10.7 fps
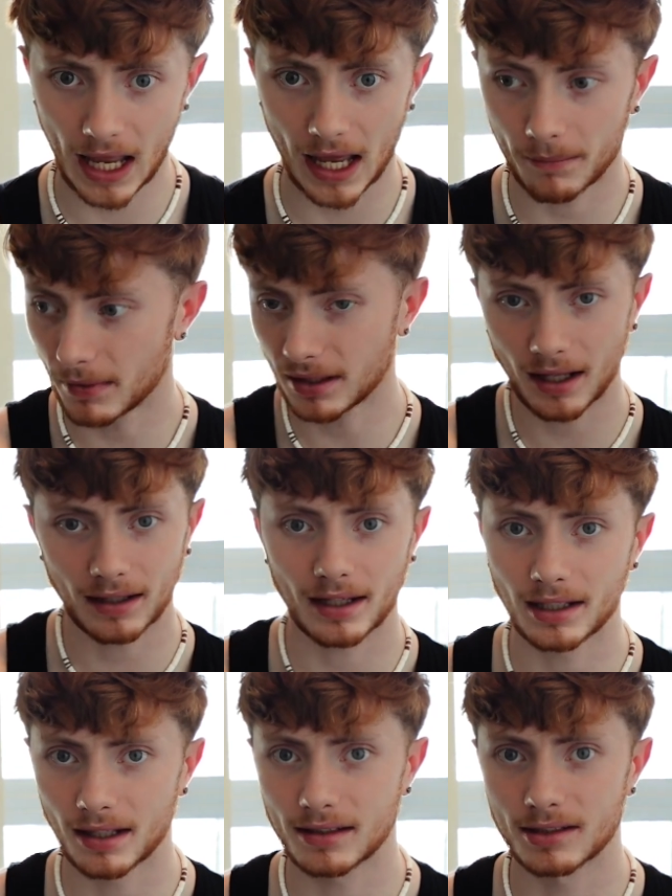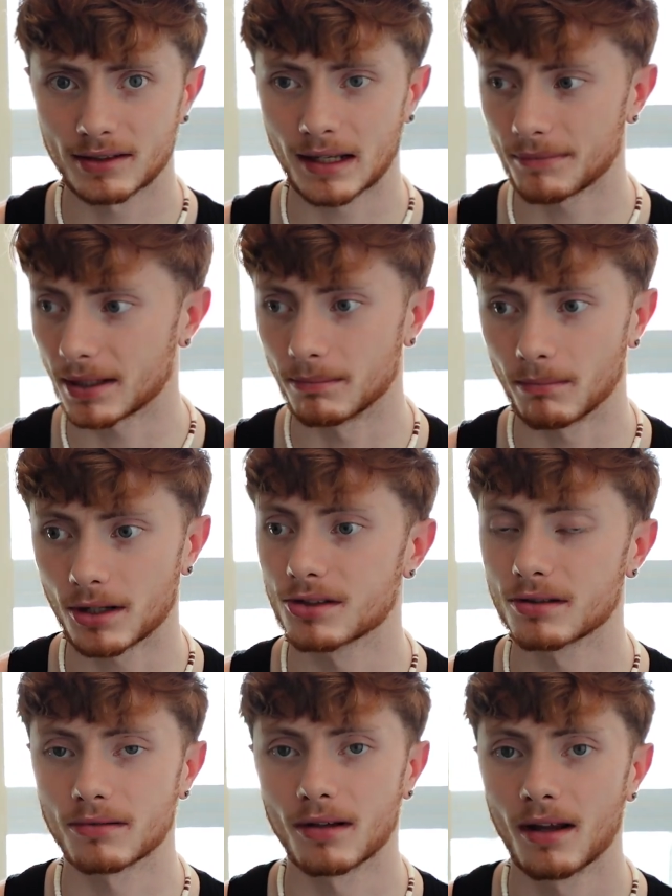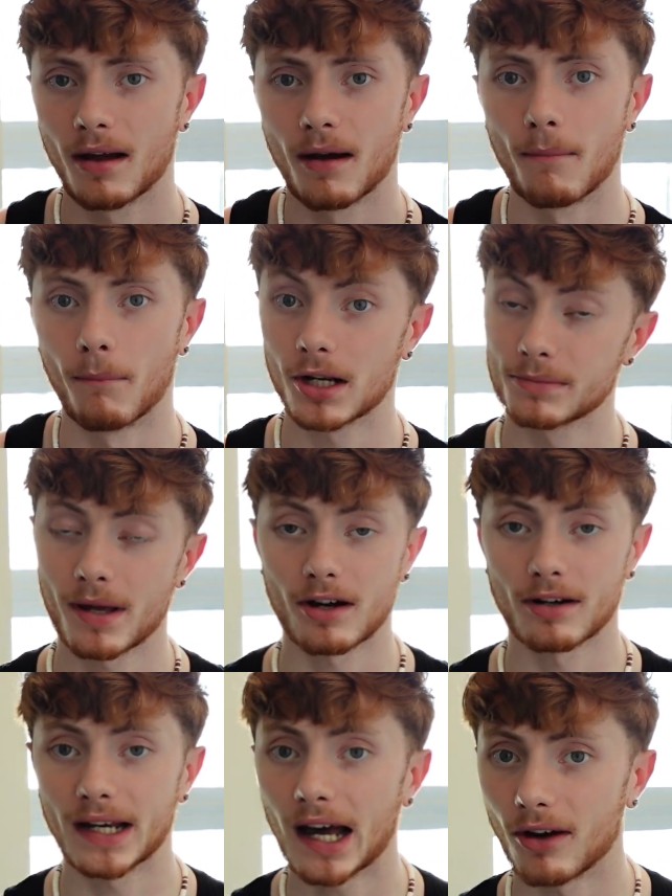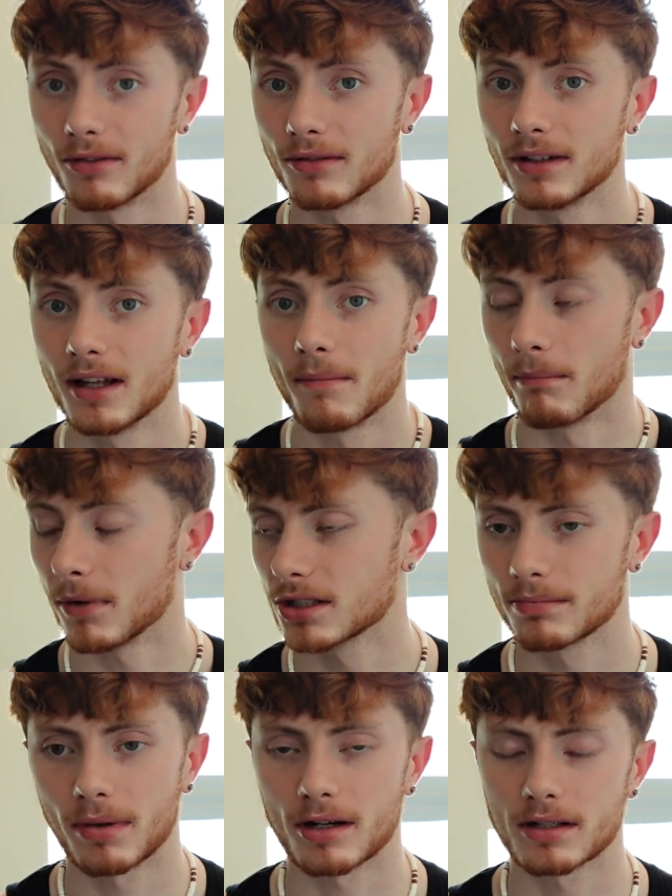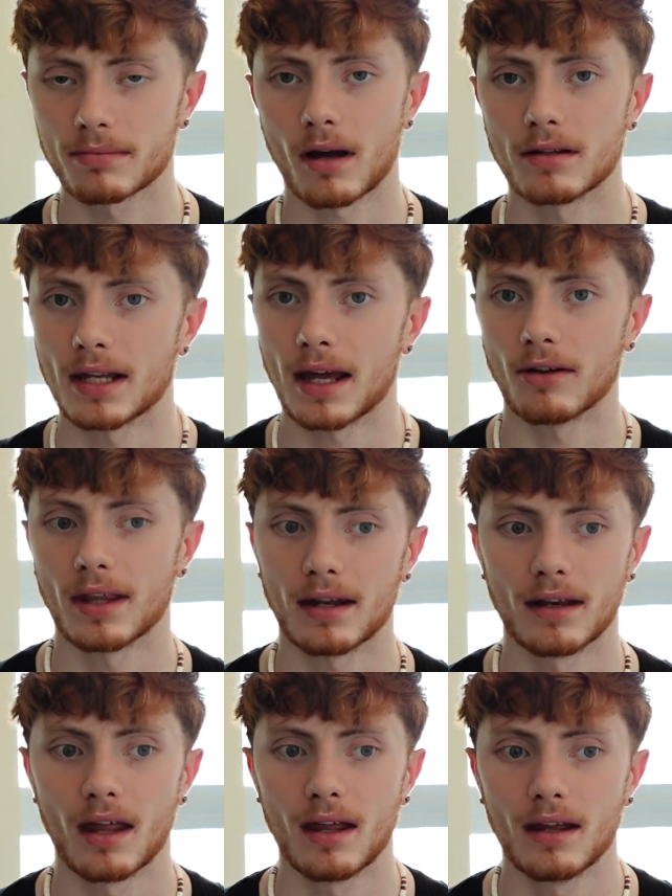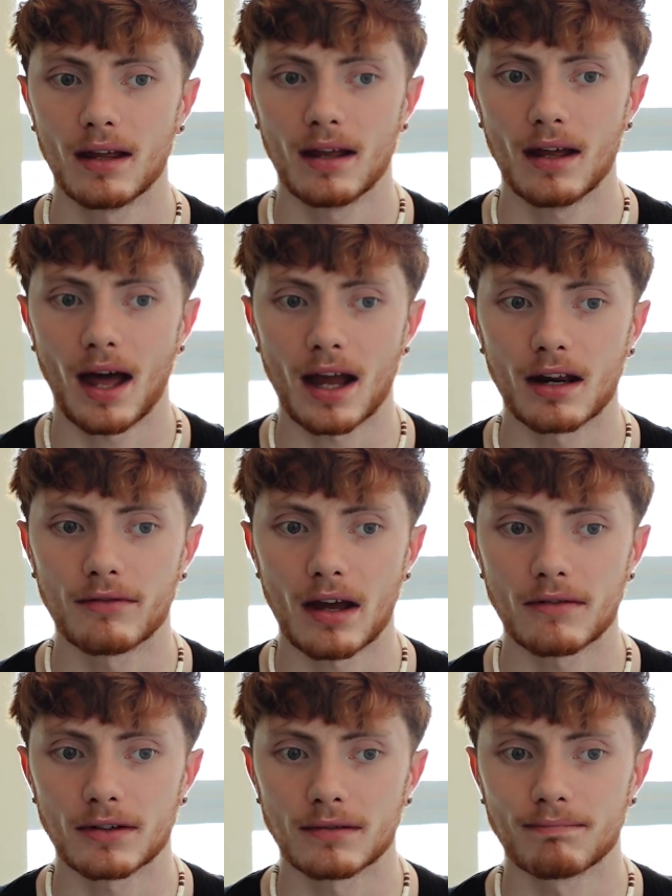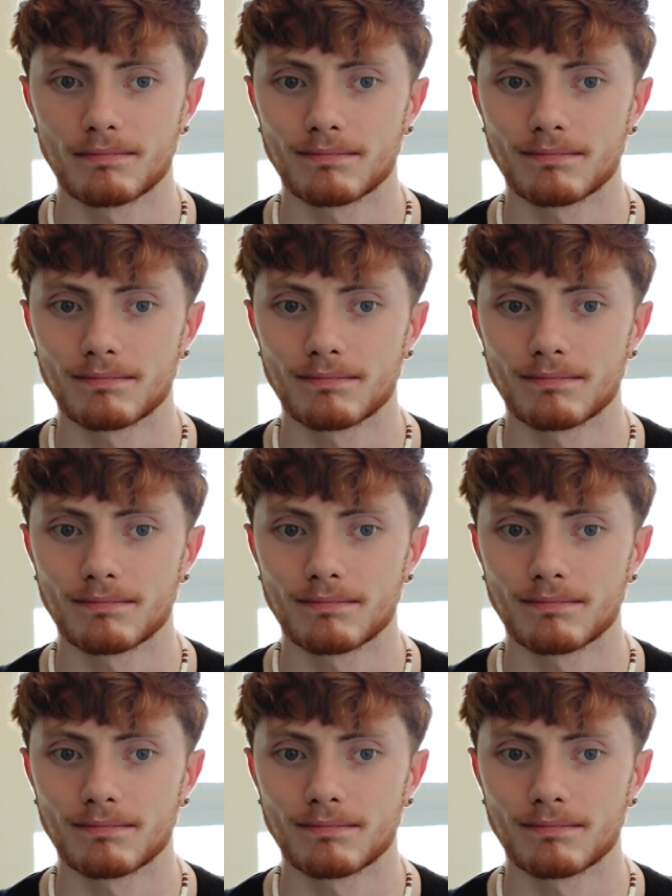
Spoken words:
And then it led to something much, much better now, much better spot now than I could have ever